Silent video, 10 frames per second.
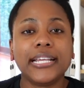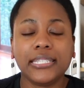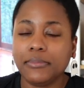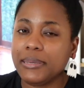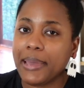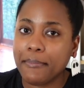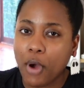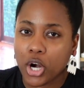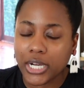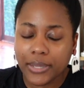to me by
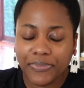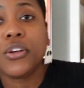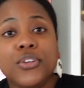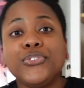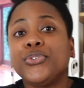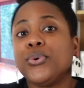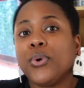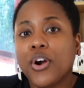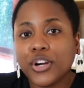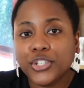Mara.
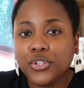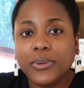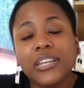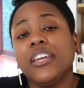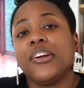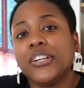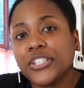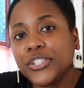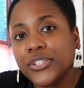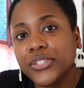So our two main
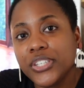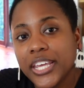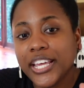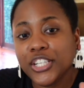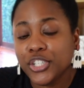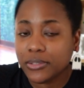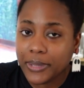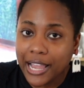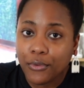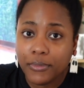characters, she's a
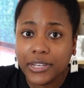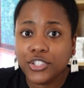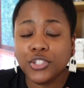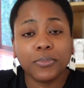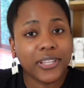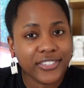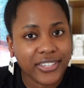Black woman, she's plus